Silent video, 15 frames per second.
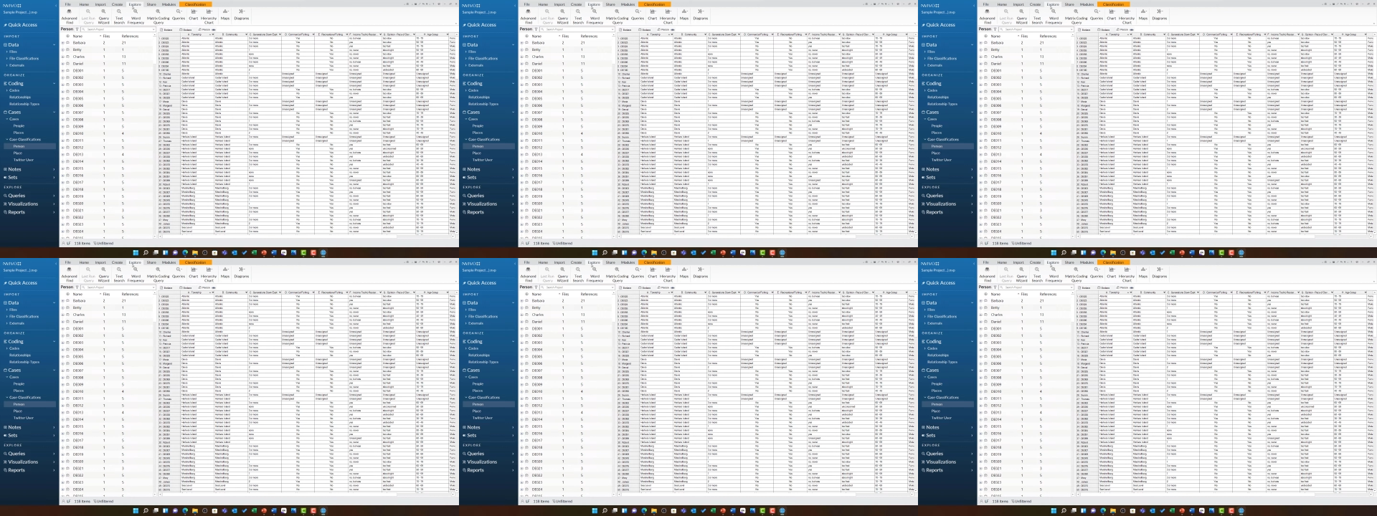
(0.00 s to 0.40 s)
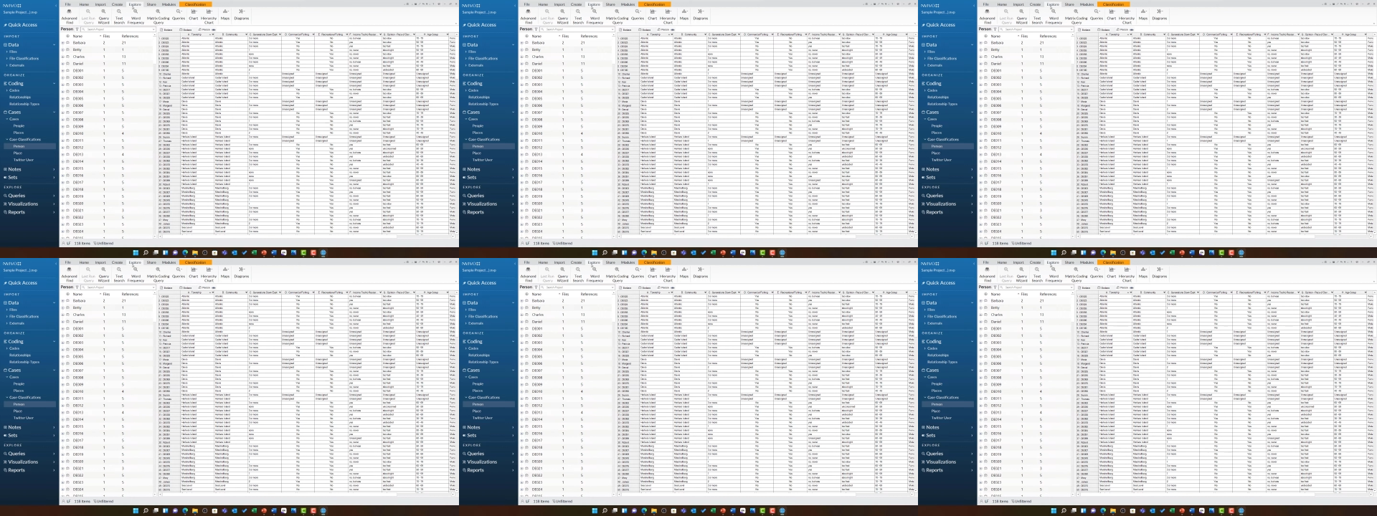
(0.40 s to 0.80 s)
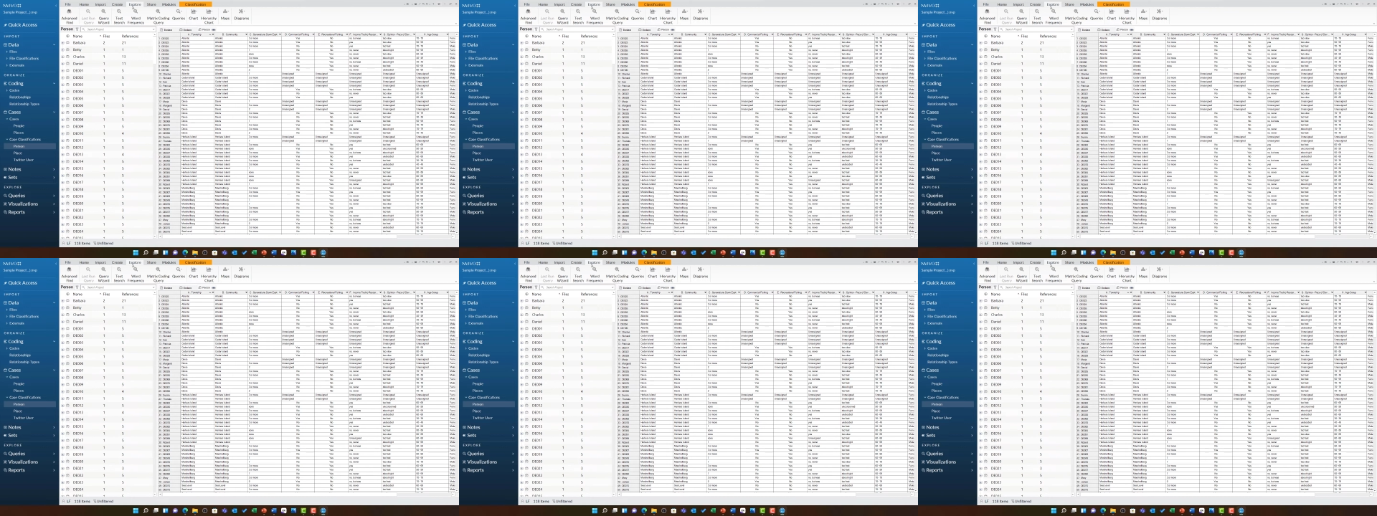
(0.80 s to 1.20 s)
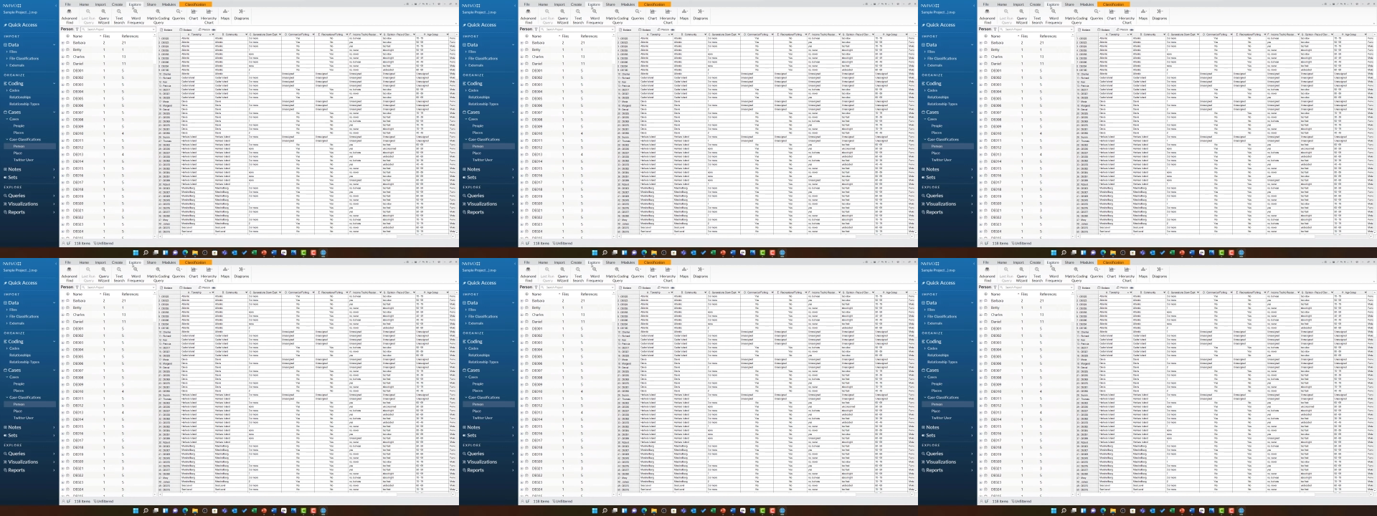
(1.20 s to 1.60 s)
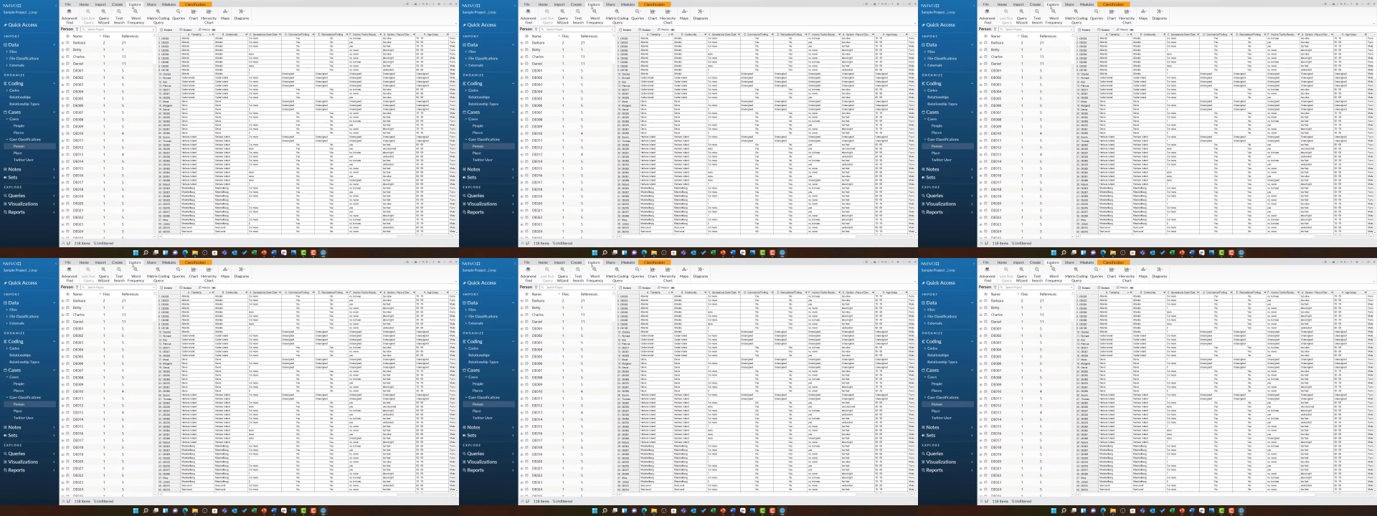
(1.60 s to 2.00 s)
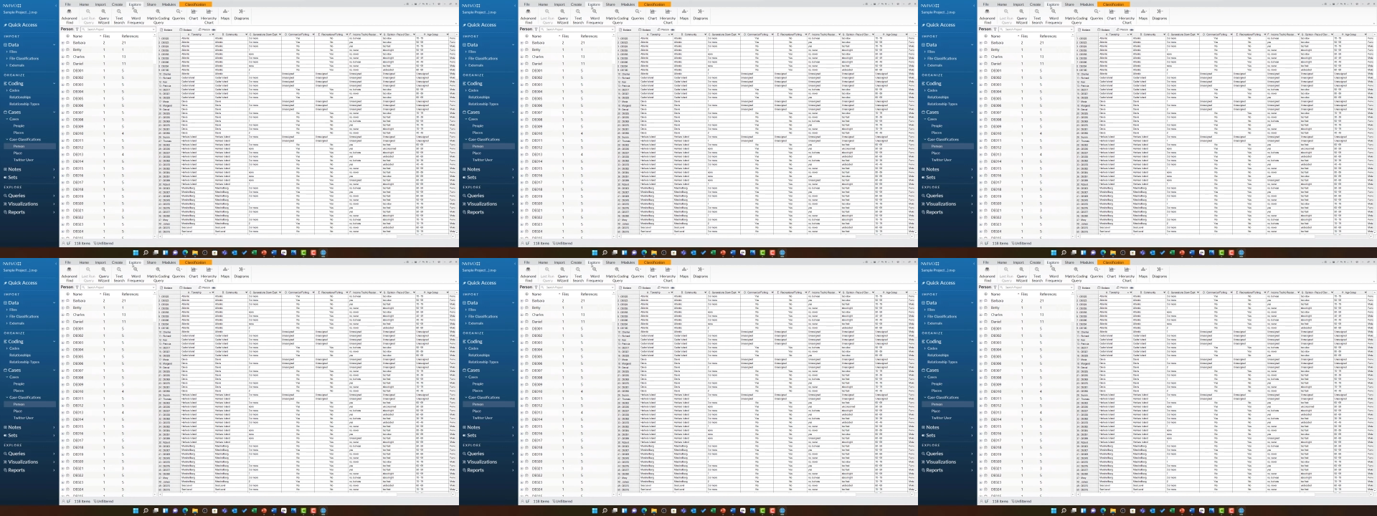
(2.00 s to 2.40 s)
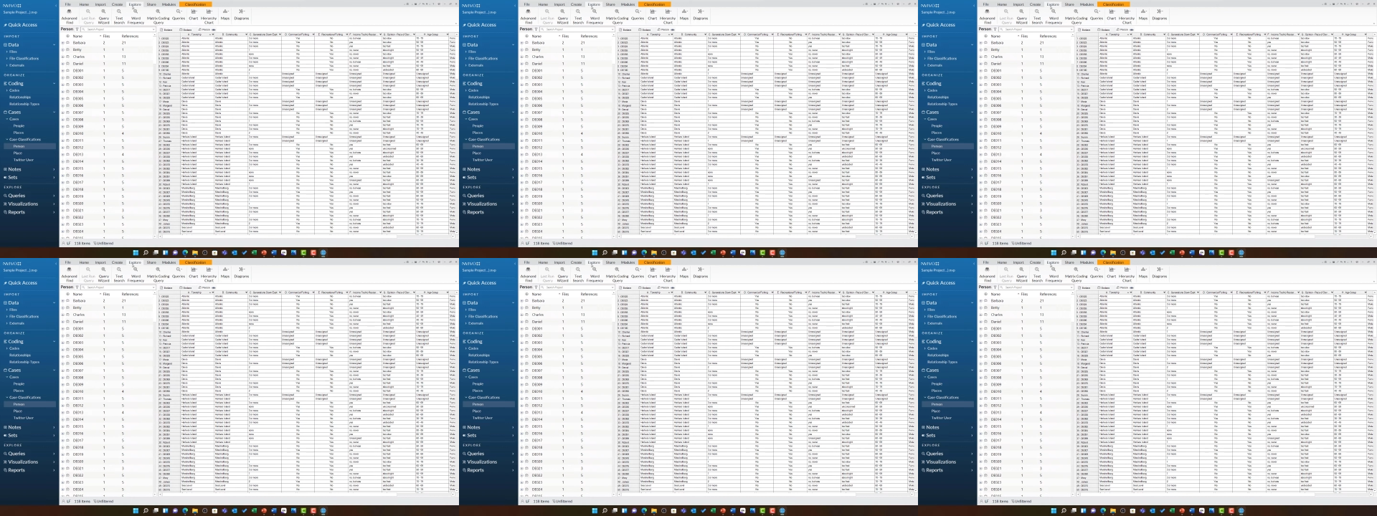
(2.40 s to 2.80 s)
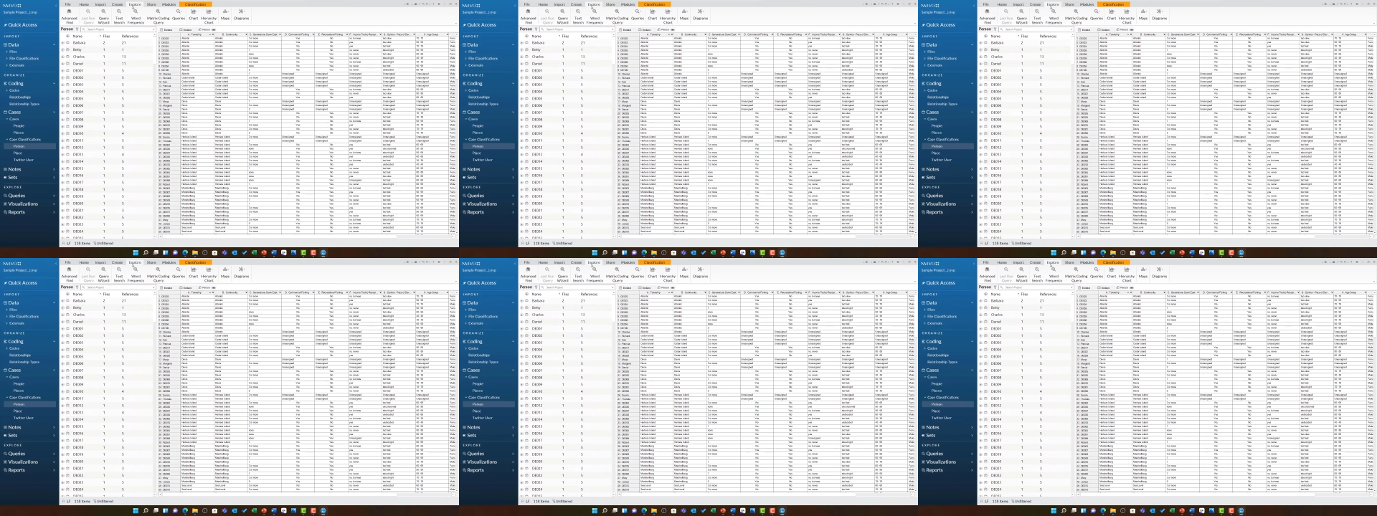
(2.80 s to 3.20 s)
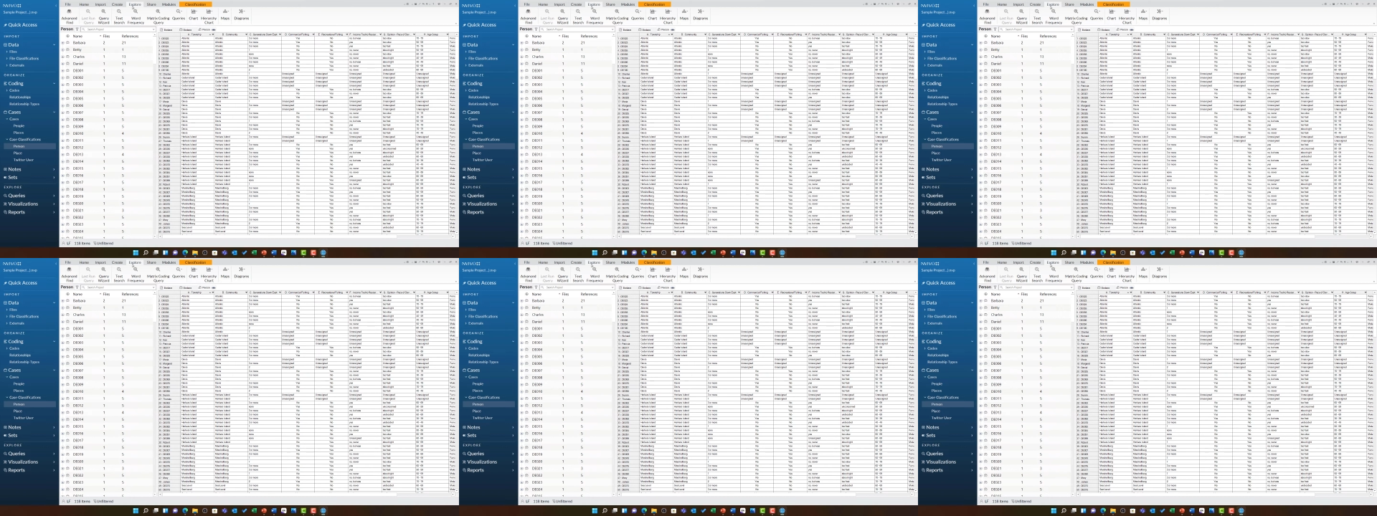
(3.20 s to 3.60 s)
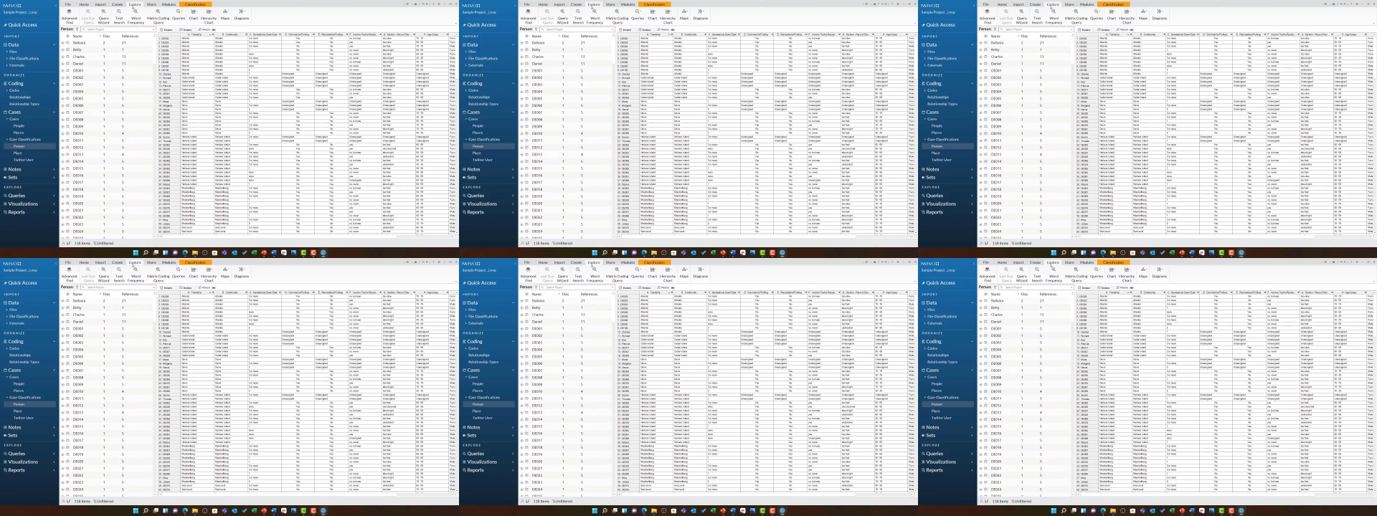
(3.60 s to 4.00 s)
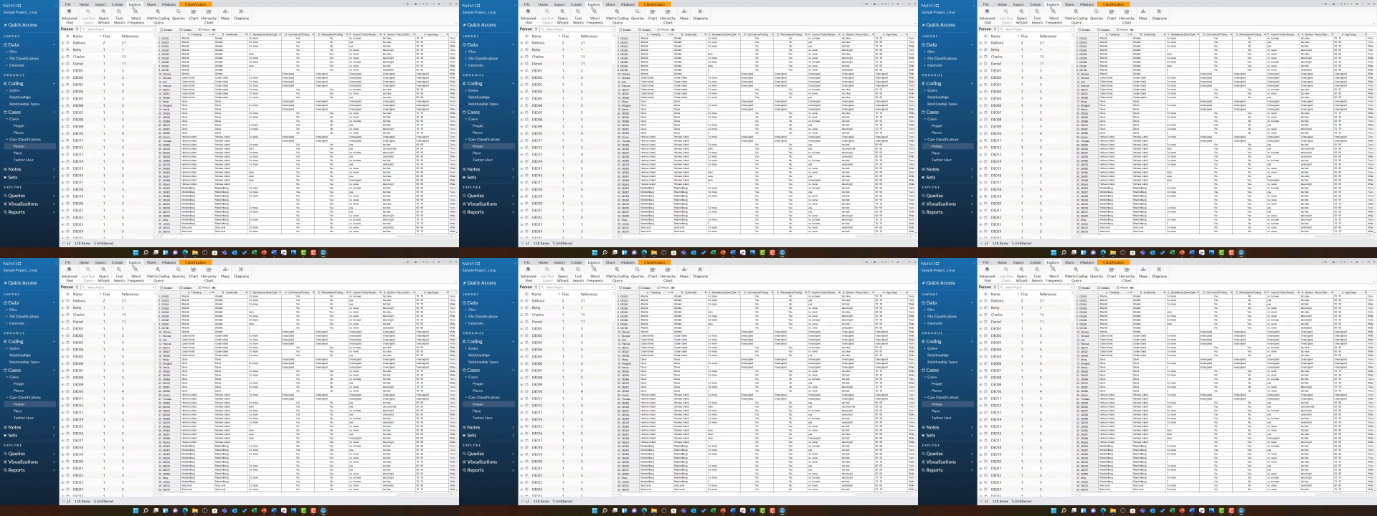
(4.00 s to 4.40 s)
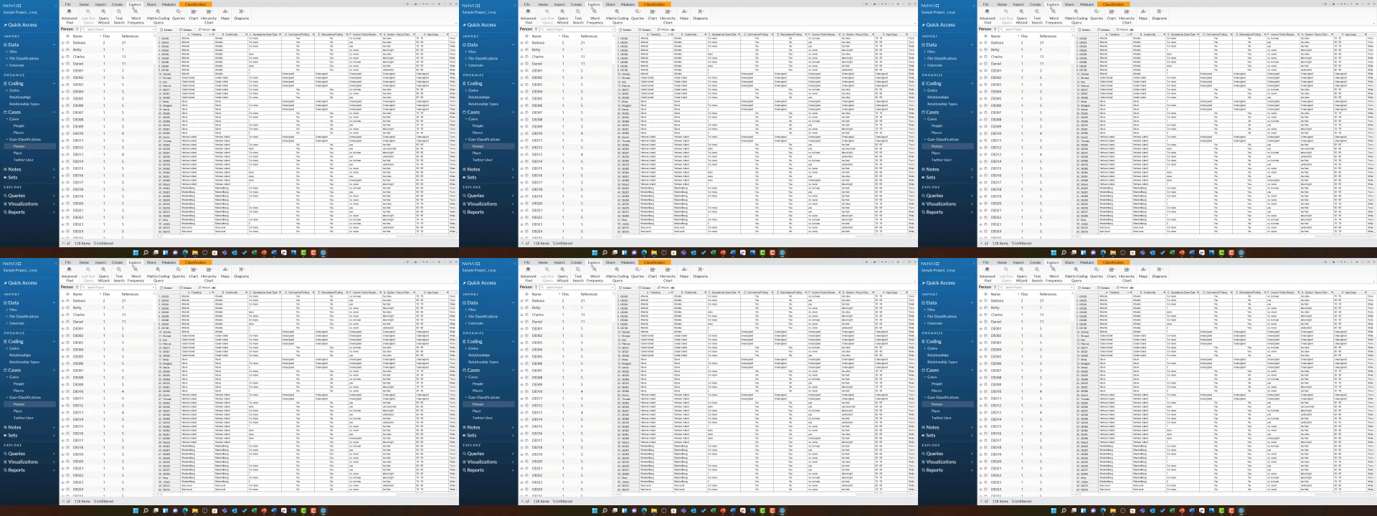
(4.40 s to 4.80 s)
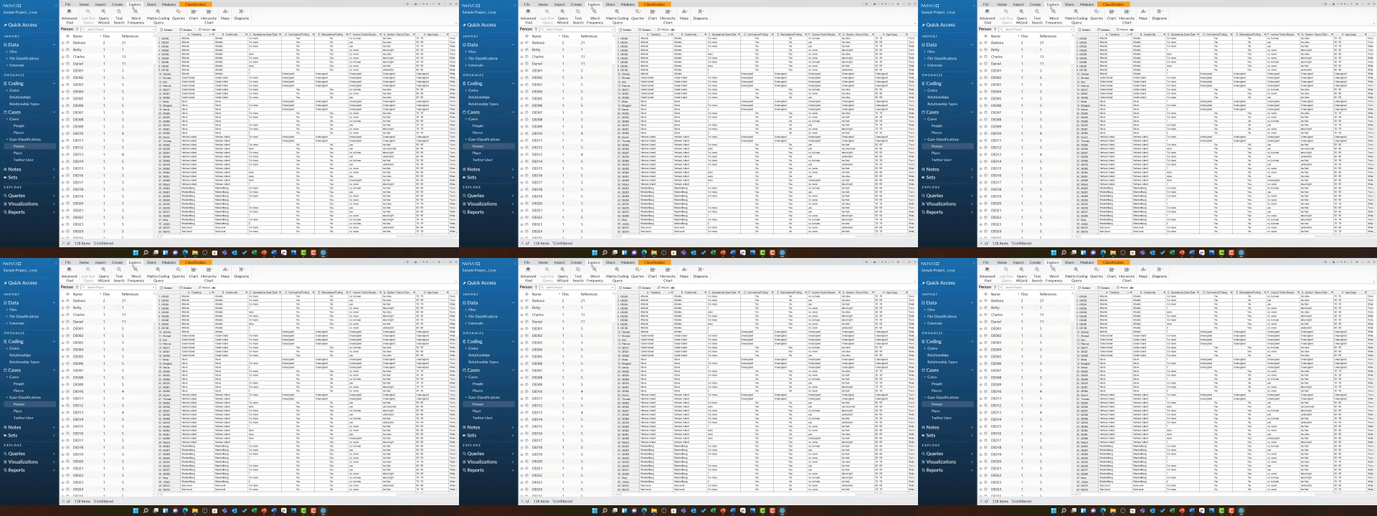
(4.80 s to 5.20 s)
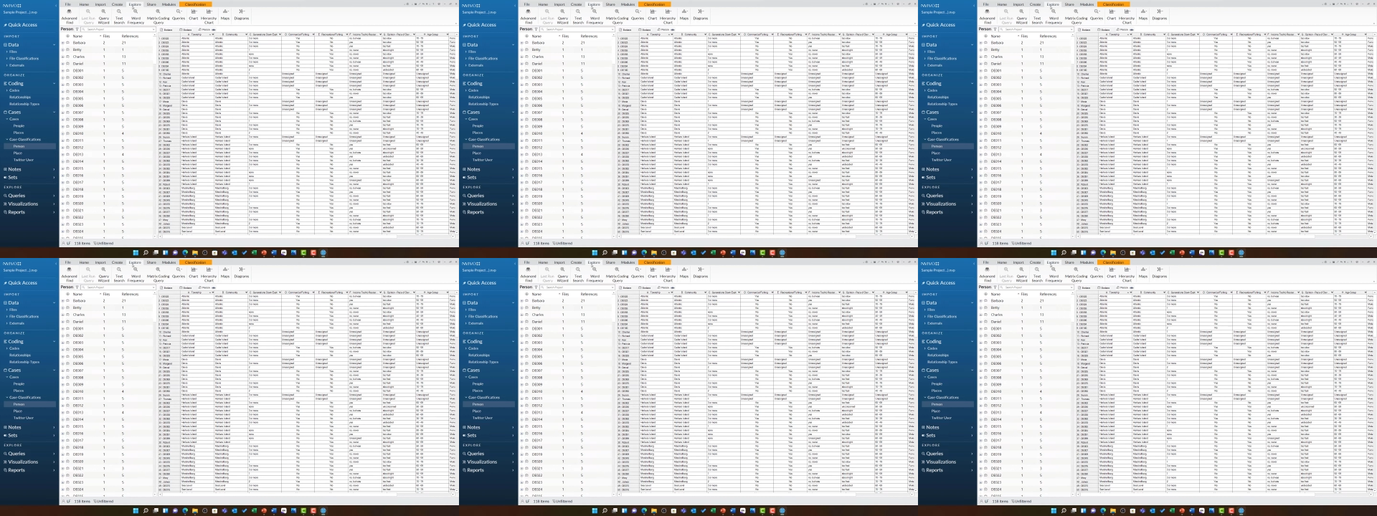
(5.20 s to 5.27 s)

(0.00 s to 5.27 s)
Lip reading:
(no speaker visible)